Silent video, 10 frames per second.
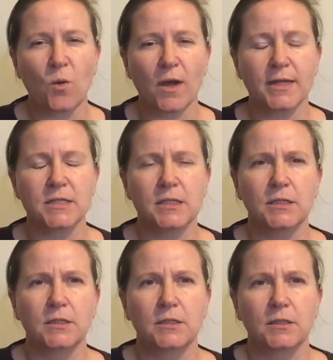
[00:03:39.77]

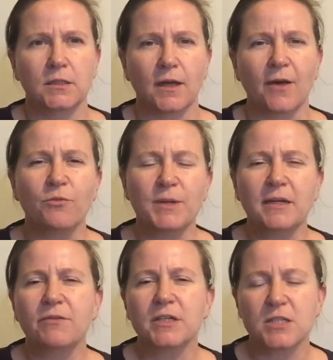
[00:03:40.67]
I would have
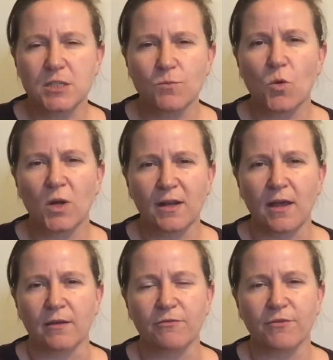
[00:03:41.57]
been living a smaller
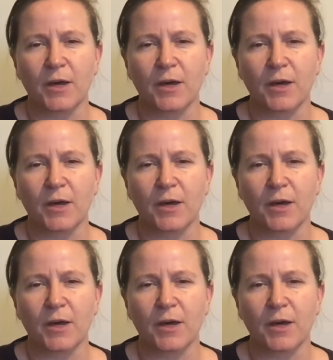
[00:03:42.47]
life.